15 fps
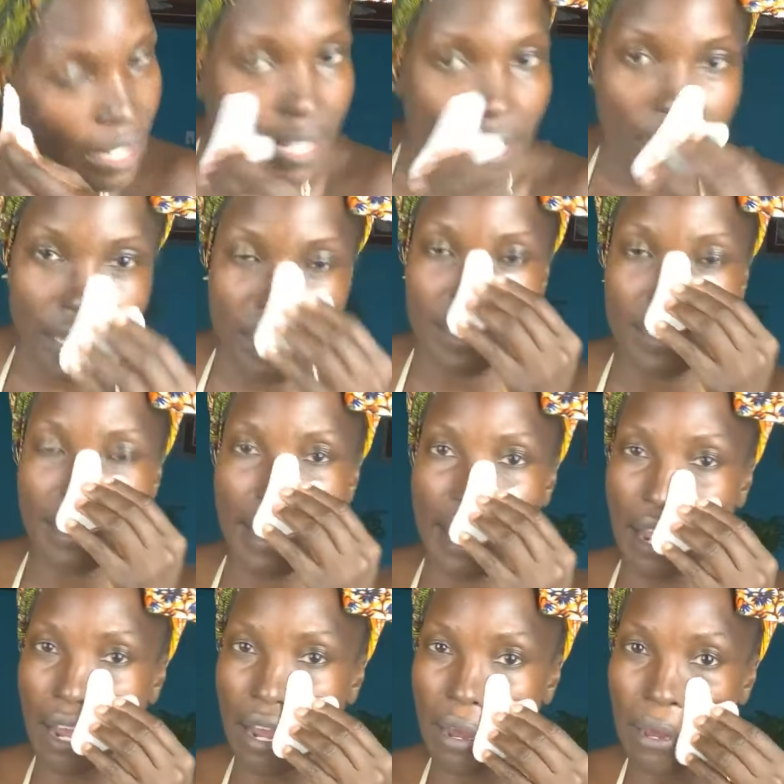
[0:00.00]
It's
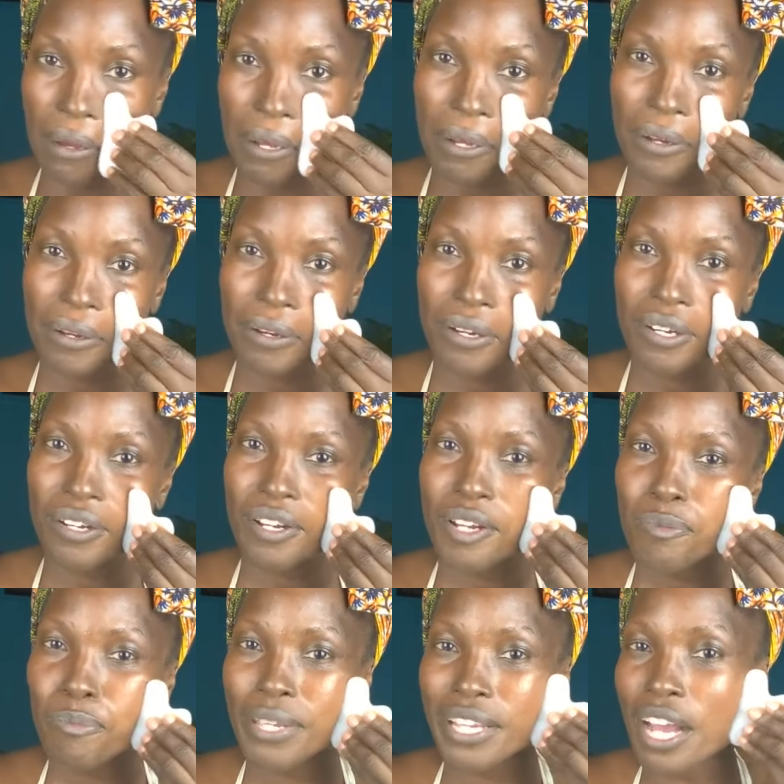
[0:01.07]
now
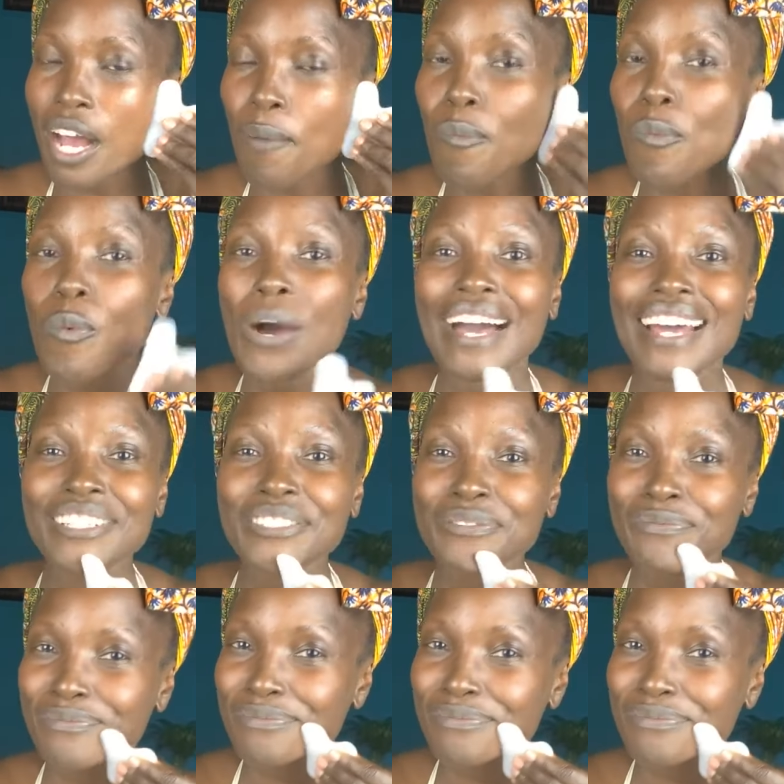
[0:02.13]
become one.